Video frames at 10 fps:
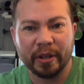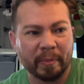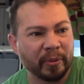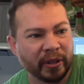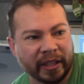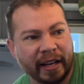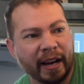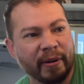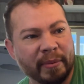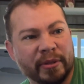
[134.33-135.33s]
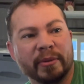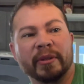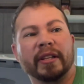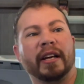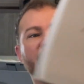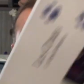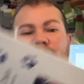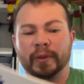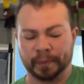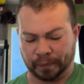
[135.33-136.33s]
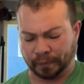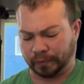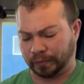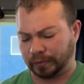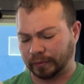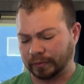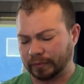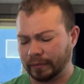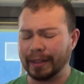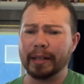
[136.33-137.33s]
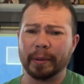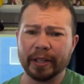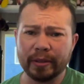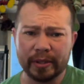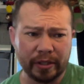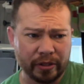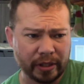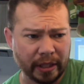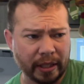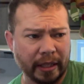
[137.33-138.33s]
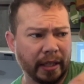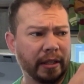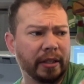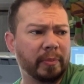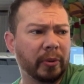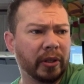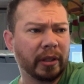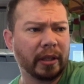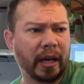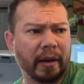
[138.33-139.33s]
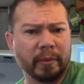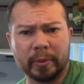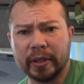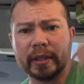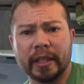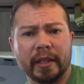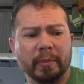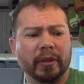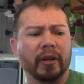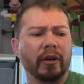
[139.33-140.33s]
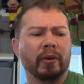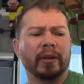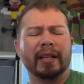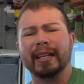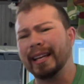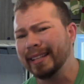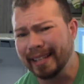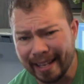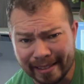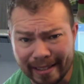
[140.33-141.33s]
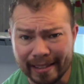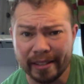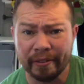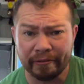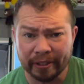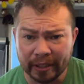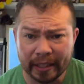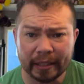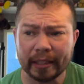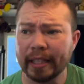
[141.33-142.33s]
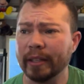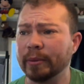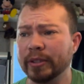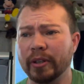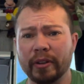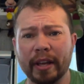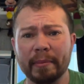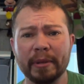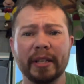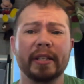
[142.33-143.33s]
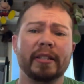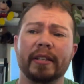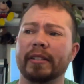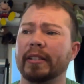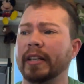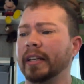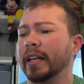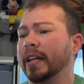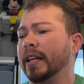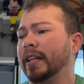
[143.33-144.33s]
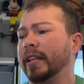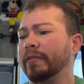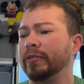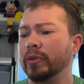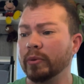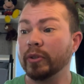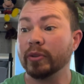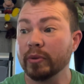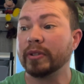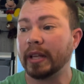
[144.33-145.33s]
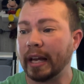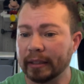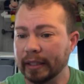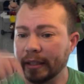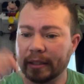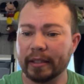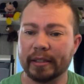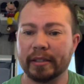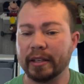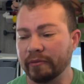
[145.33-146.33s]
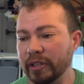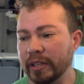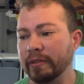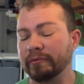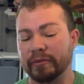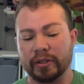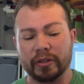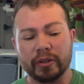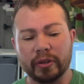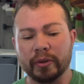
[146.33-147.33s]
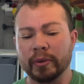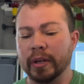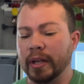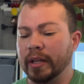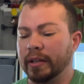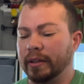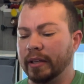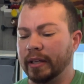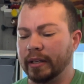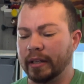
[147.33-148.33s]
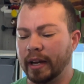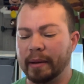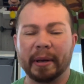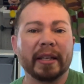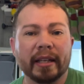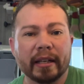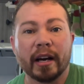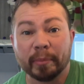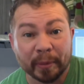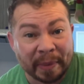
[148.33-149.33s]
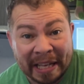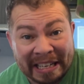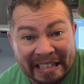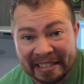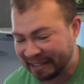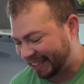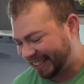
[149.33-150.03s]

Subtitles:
book and how I'm doing that. So anybody who's interested in getting this book, I will put a link below. And yes, it's an affiliate link, which all that means is that if you use that link because it's convenient to you, then I might get a couple pennies